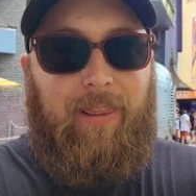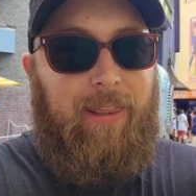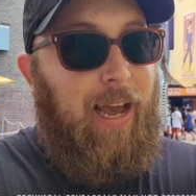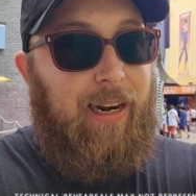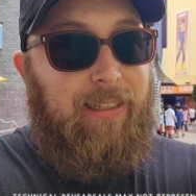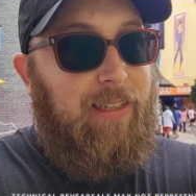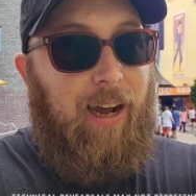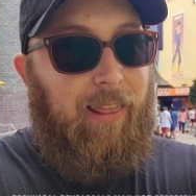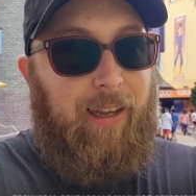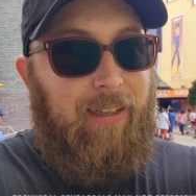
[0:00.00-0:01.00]
that is
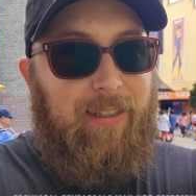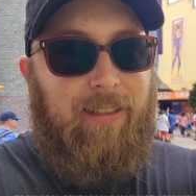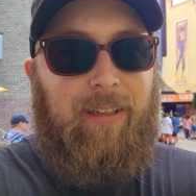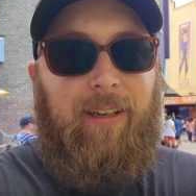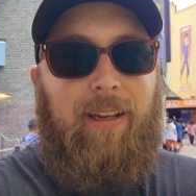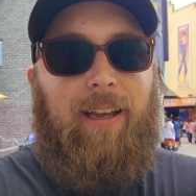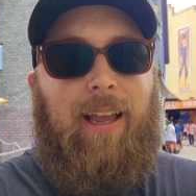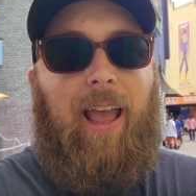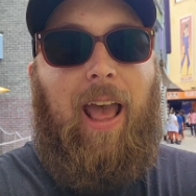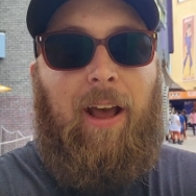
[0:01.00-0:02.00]
not this.
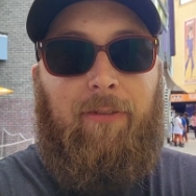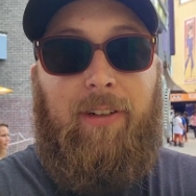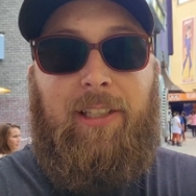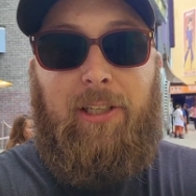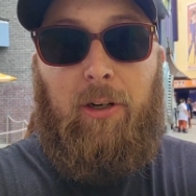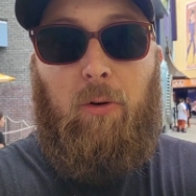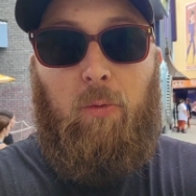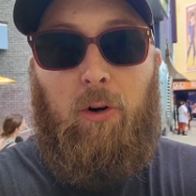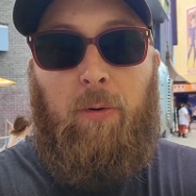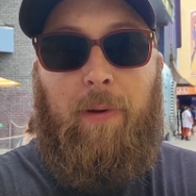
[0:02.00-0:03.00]
Every single
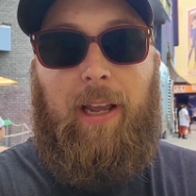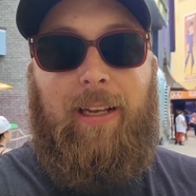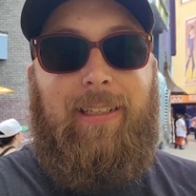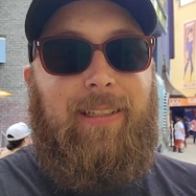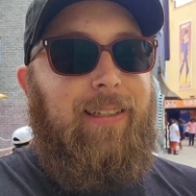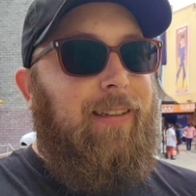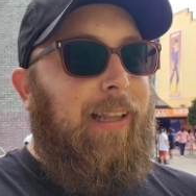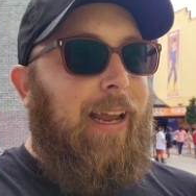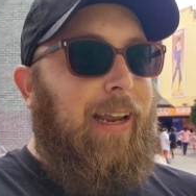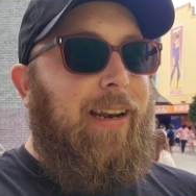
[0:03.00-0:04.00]
room is
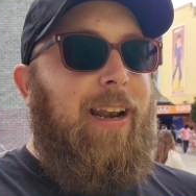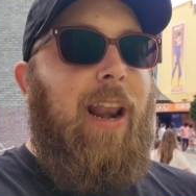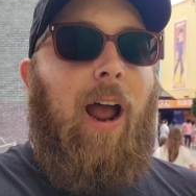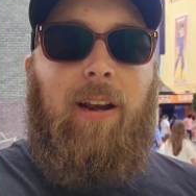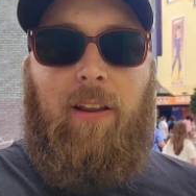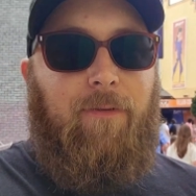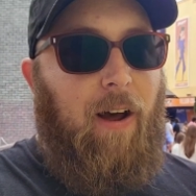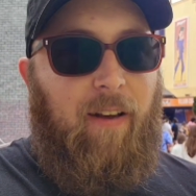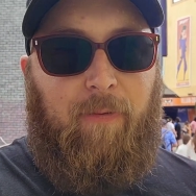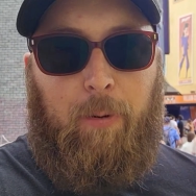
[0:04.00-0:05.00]
like
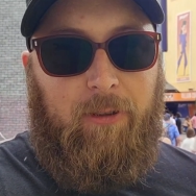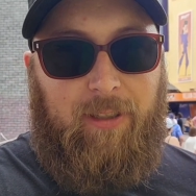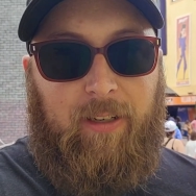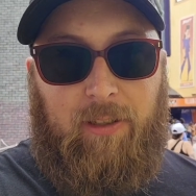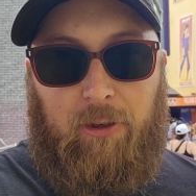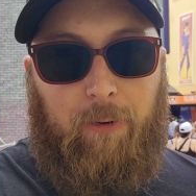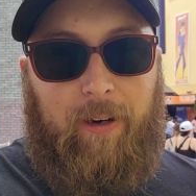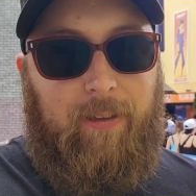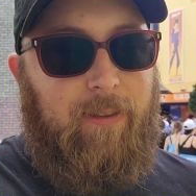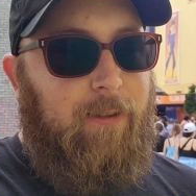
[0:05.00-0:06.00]
95%
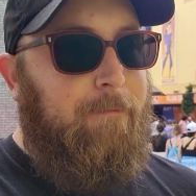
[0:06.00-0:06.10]
screens.